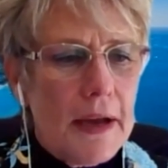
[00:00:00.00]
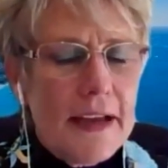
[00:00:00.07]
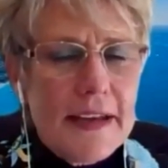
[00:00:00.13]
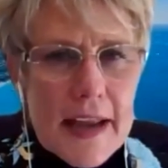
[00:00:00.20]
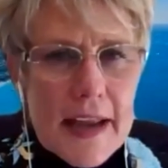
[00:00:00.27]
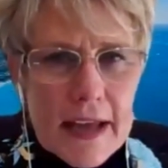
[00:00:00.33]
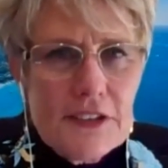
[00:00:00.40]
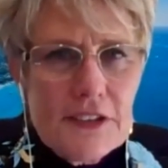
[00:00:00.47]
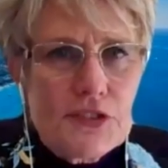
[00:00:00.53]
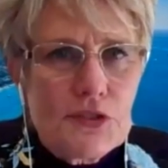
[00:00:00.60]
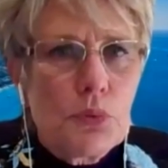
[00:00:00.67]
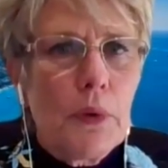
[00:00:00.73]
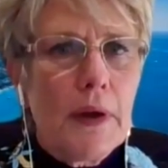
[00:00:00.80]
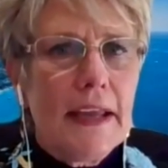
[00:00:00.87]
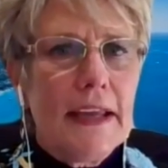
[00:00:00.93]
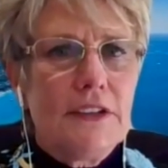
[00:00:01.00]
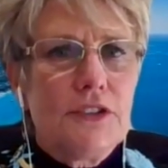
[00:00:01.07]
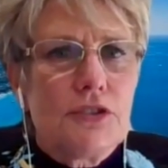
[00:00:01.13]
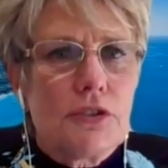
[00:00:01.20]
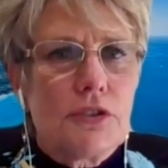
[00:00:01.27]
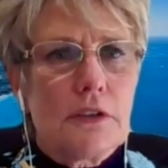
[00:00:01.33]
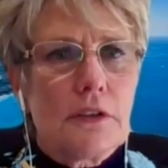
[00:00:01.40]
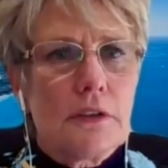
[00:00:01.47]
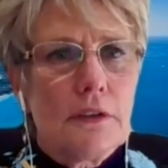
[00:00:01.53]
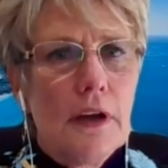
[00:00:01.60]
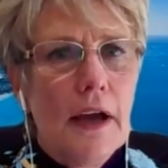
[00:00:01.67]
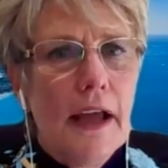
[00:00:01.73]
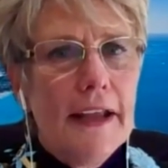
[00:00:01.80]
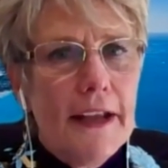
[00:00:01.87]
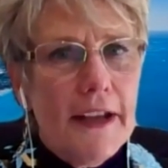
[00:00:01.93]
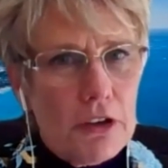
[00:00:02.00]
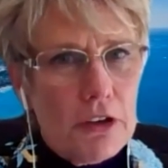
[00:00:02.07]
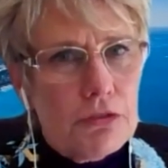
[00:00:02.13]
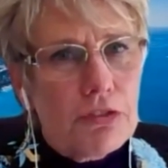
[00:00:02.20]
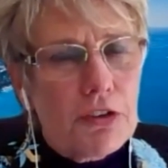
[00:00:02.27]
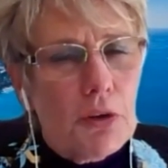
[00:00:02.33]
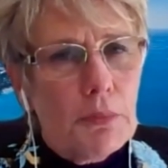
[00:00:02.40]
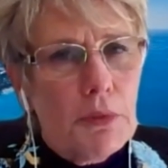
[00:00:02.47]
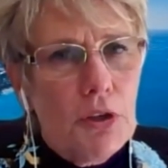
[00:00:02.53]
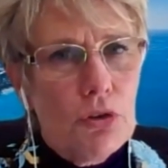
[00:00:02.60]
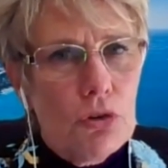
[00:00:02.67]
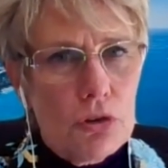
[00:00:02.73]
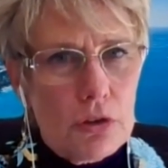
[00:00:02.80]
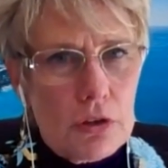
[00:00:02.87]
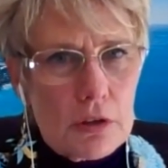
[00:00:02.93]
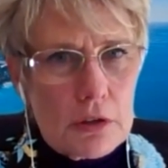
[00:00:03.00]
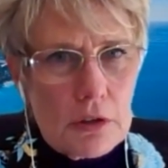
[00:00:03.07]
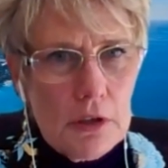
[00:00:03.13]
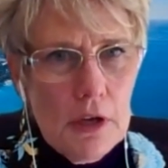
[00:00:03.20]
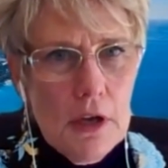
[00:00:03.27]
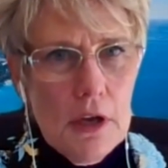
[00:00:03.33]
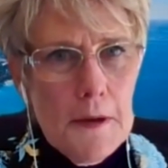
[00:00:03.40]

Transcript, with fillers: a nice way to hear from your